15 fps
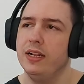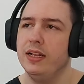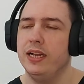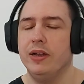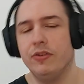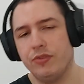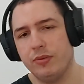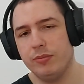I
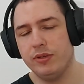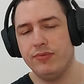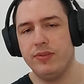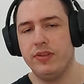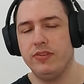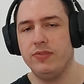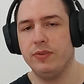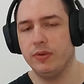don't remember if
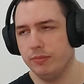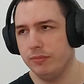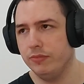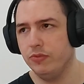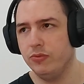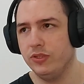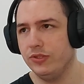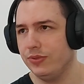it's from
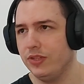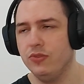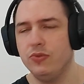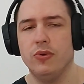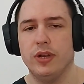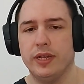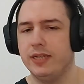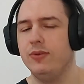2022
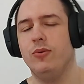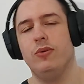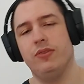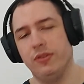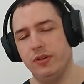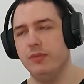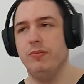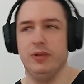or like
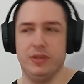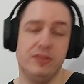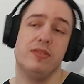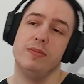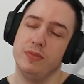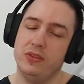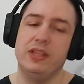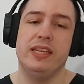older, but
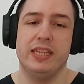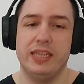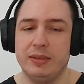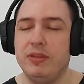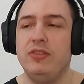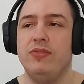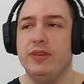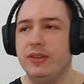the name
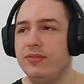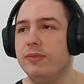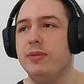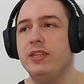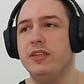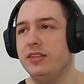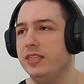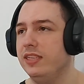is very
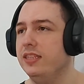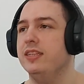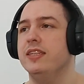familiar, yeah?